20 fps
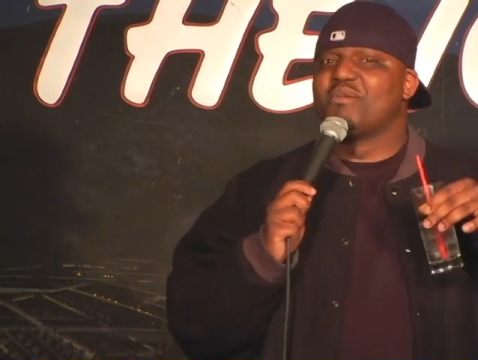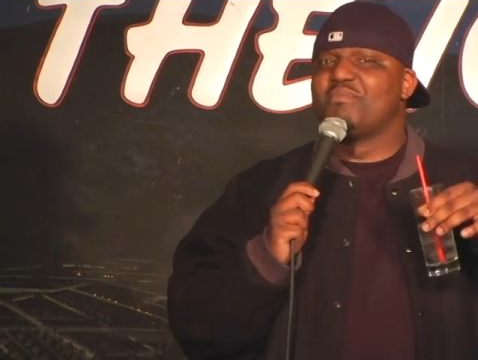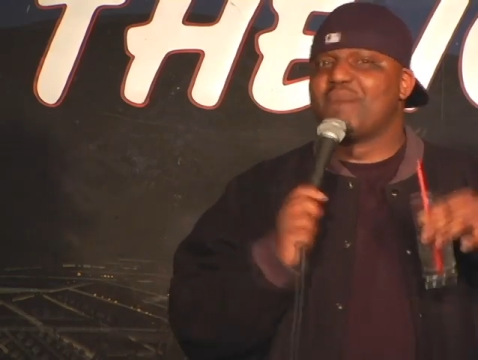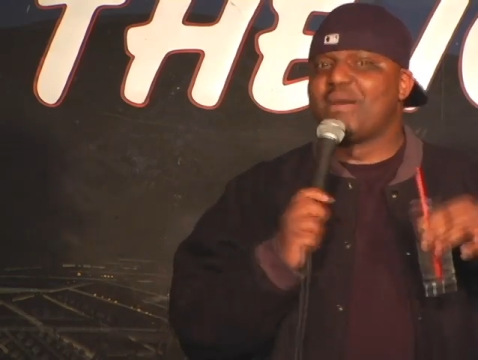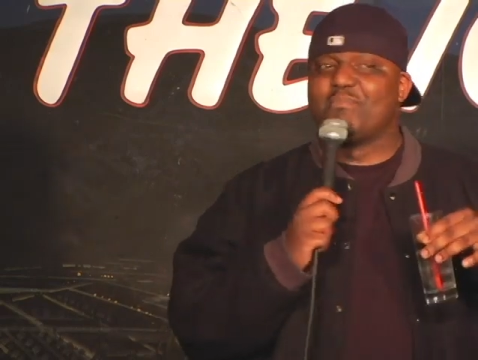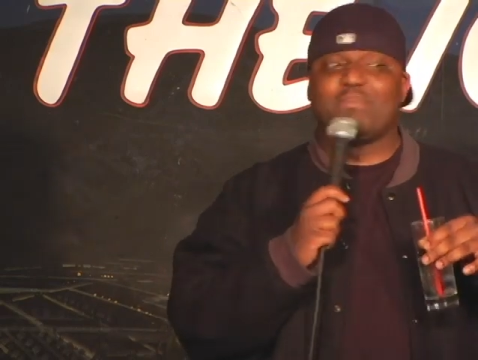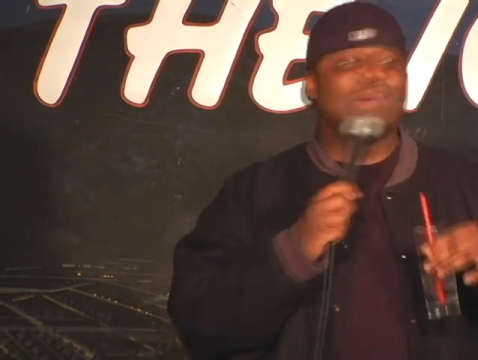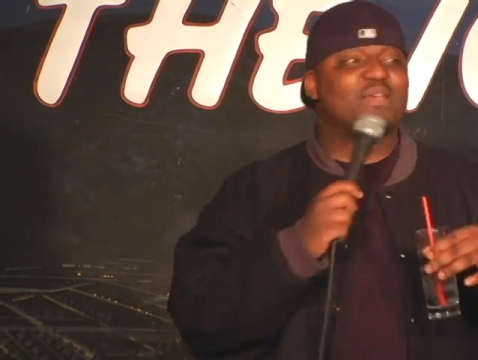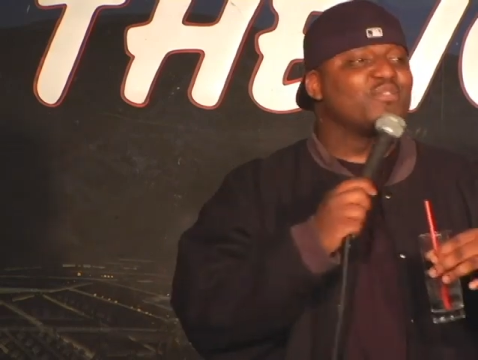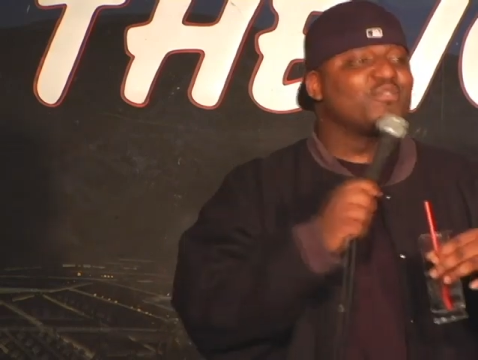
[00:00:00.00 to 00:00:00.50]

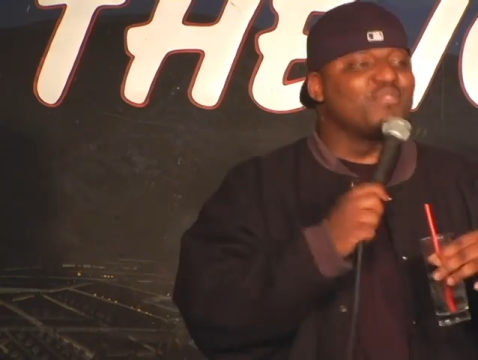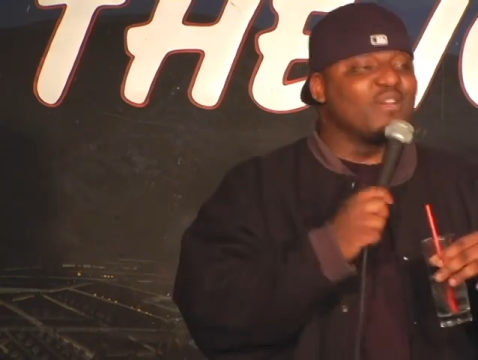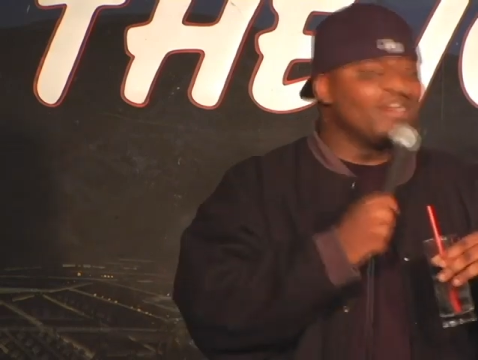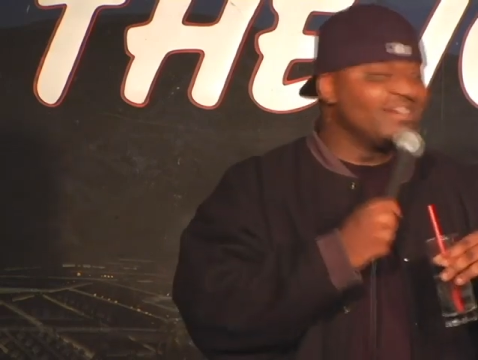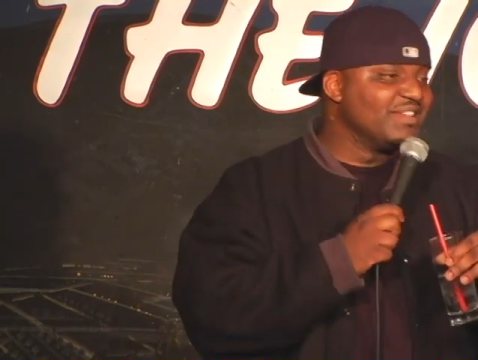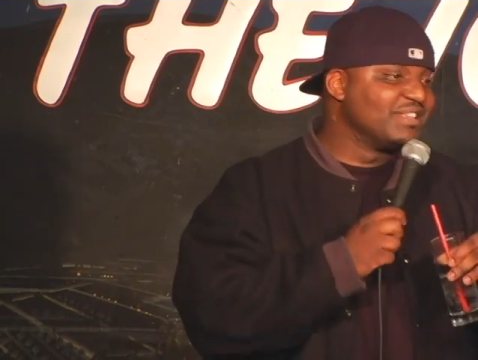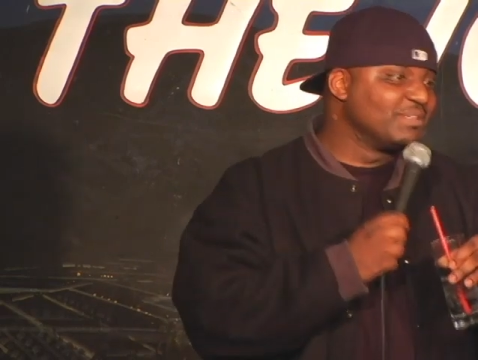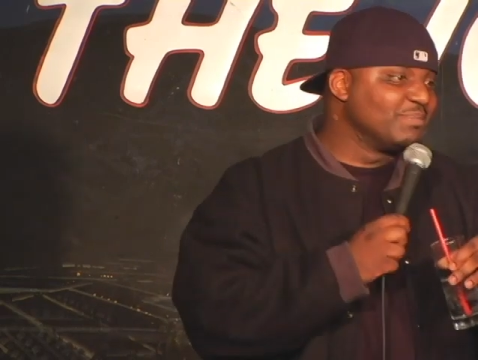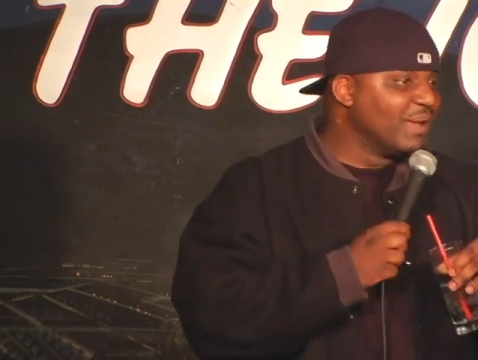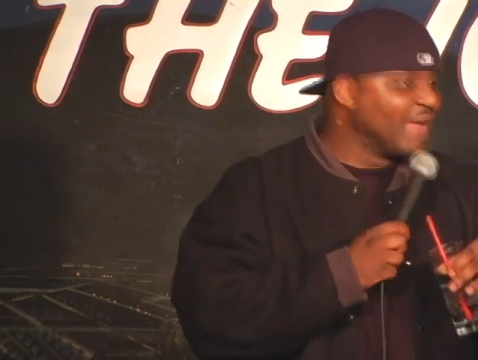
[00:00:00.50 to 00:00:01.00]
My best
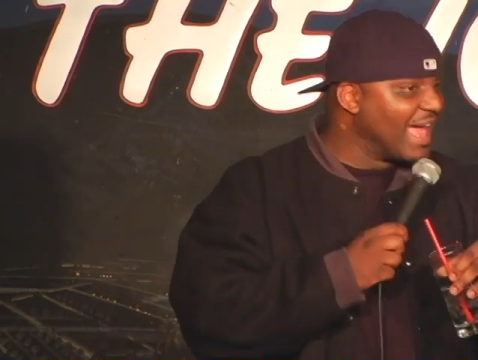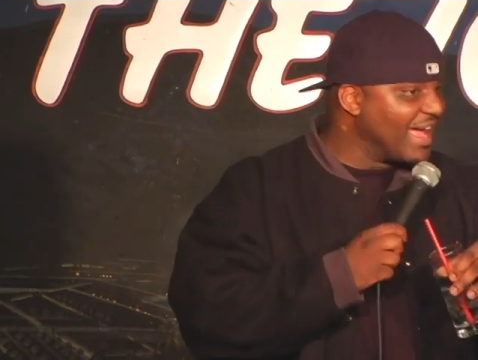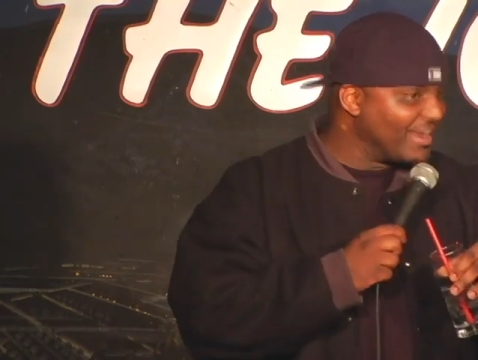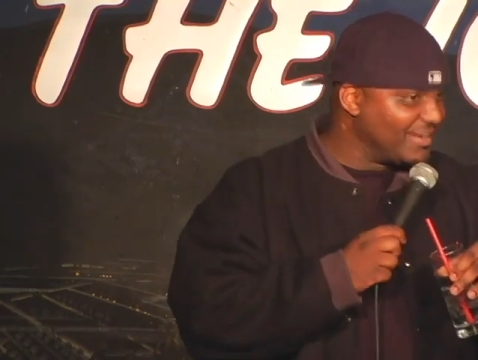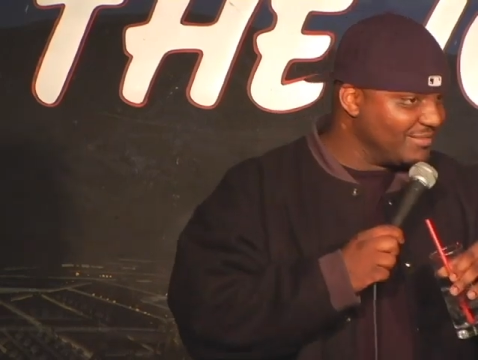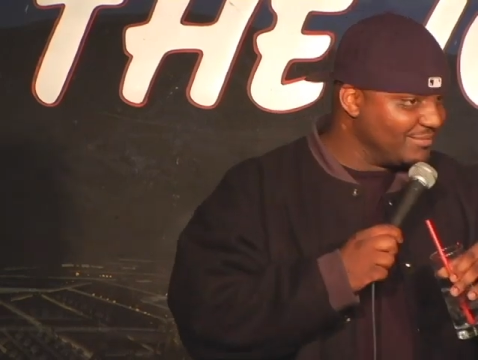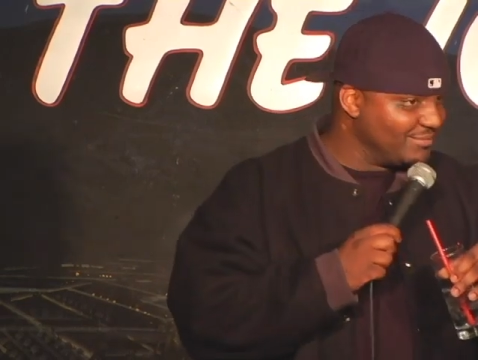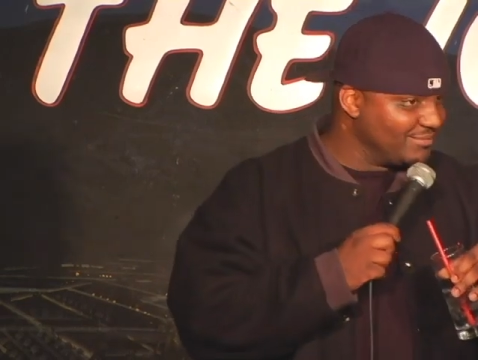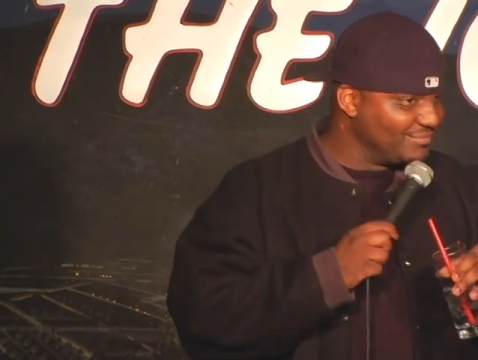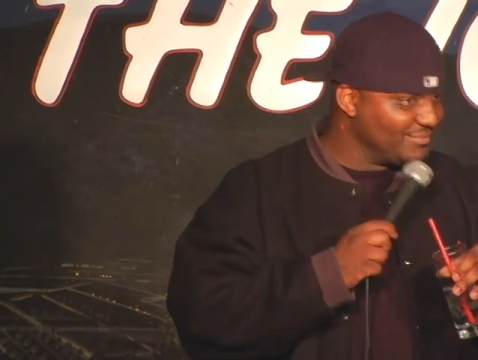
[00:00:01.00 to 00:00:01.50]
friend is black.